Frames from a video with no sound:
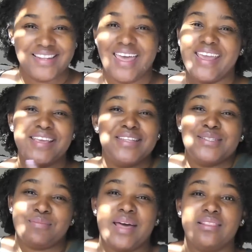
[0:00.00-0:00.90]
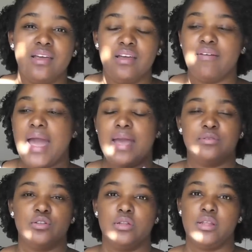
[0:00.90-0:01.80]
like is my love i
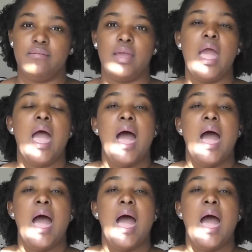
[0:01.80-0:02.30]
absolutely love it